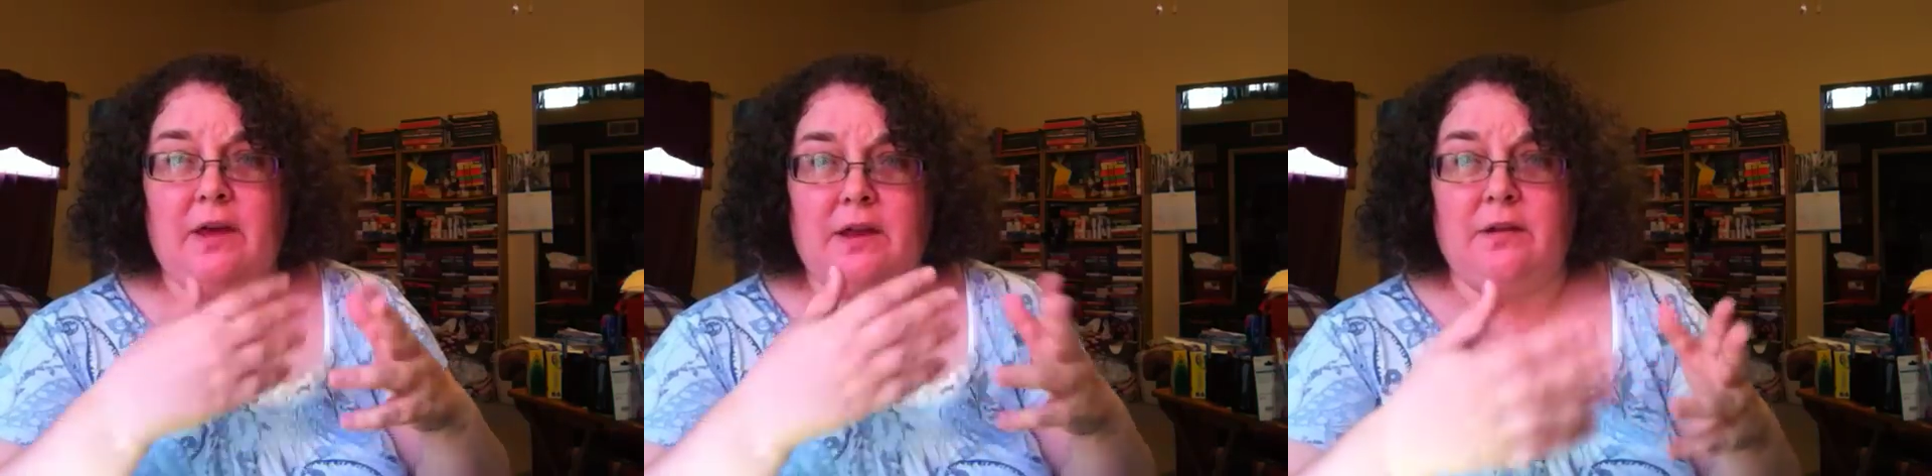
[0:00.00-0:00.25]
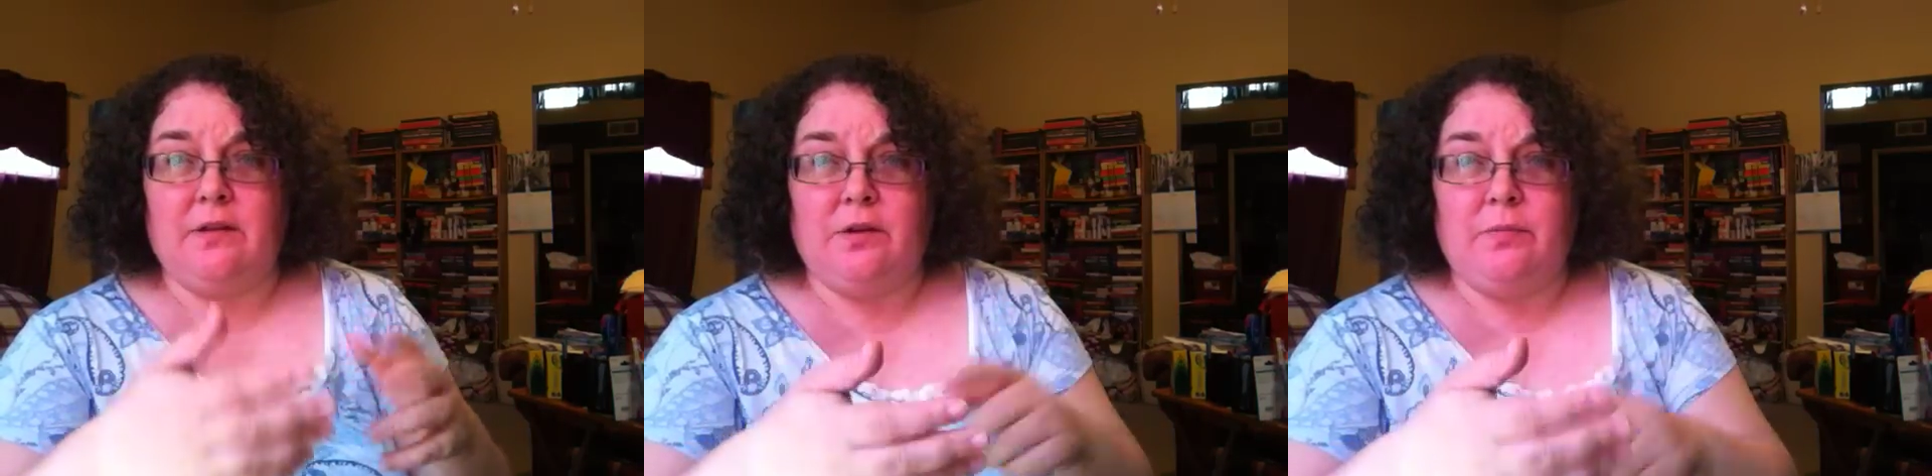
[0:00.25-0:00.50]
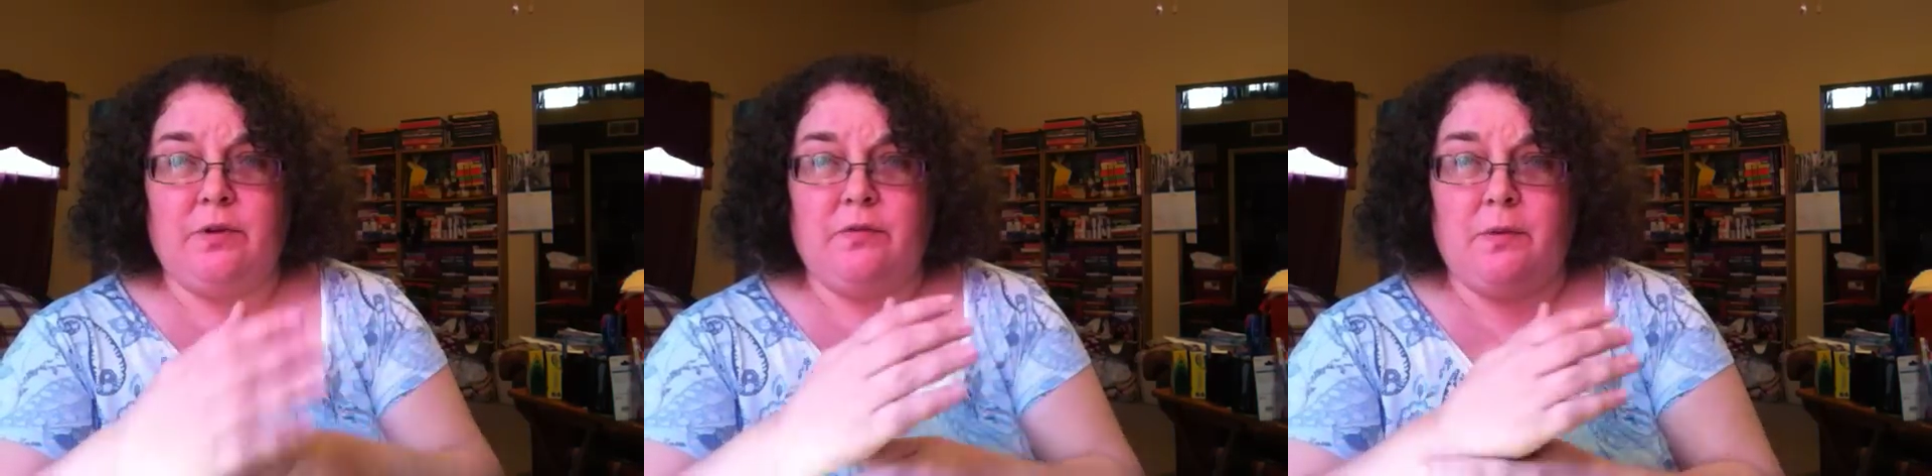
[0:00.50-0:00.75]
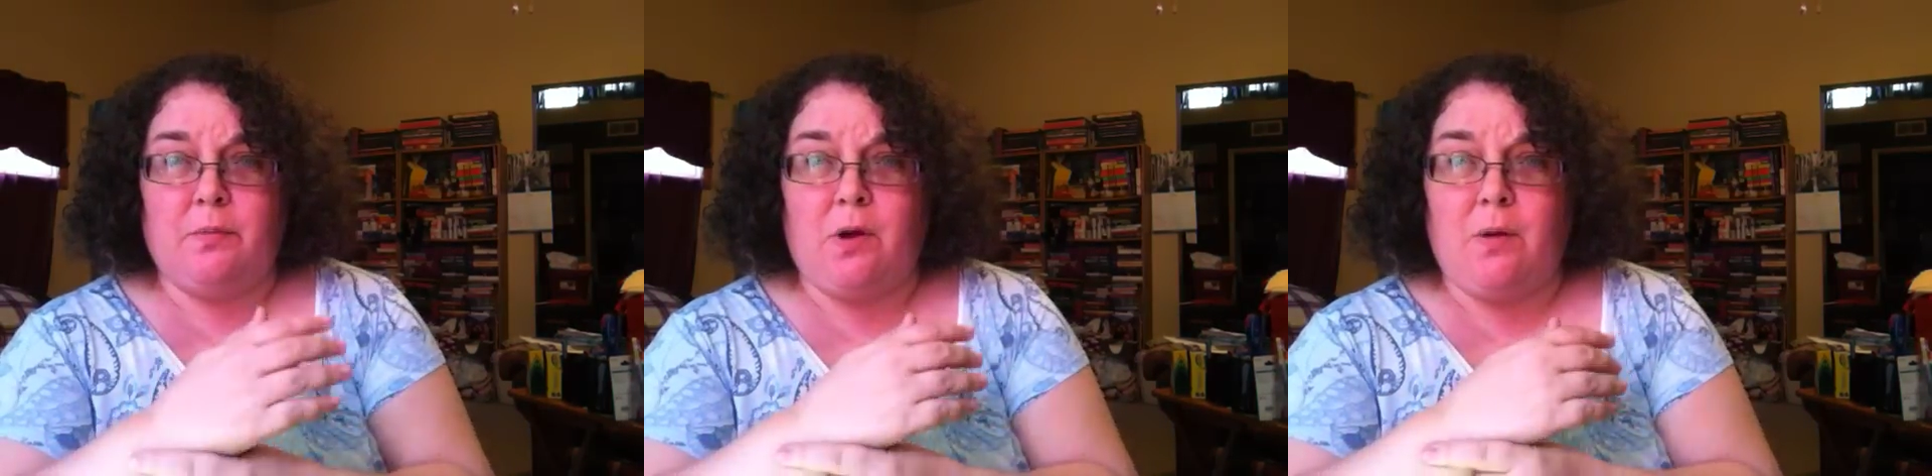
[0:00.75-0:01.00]
had a little bit
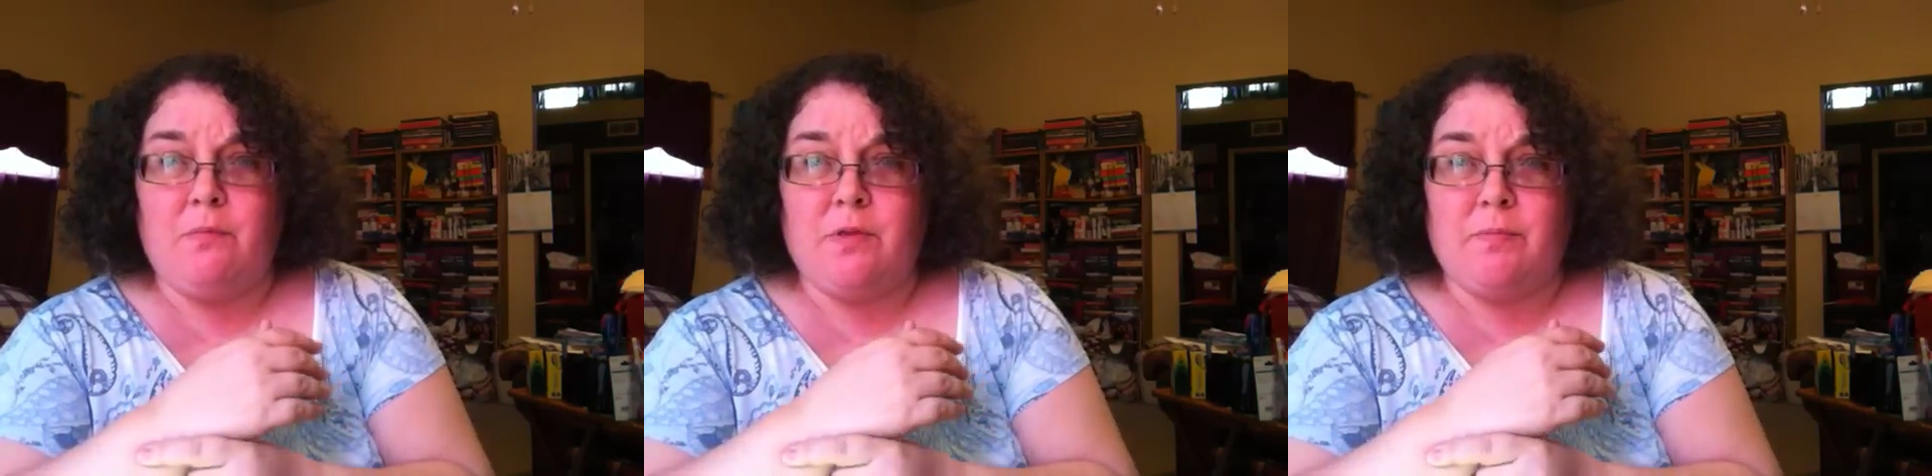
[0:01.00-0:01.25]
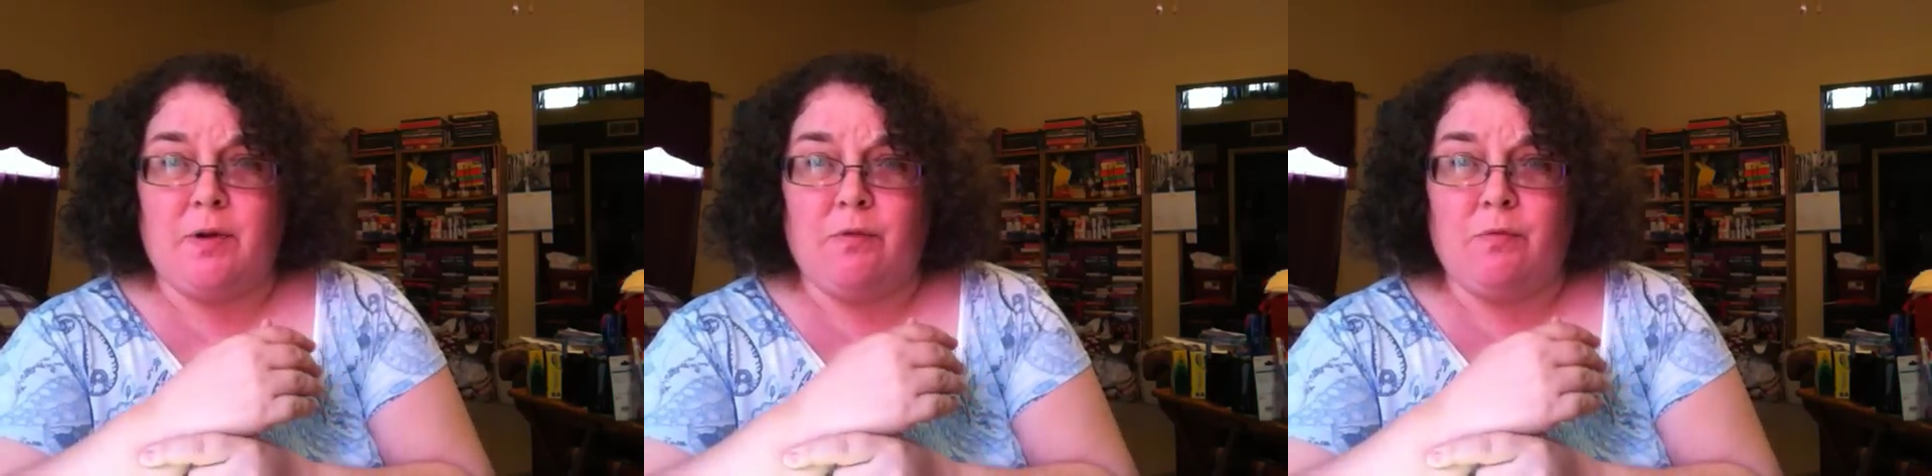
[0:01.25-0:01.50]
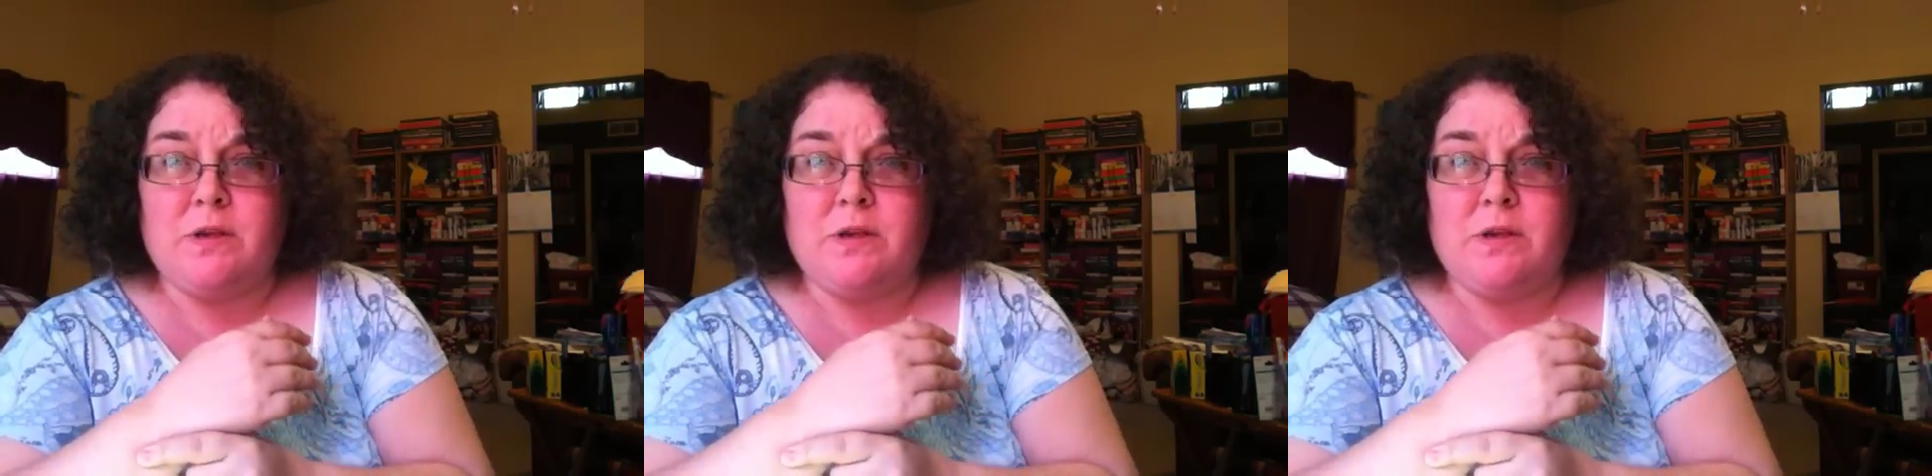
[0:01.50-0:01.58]
of a problem with my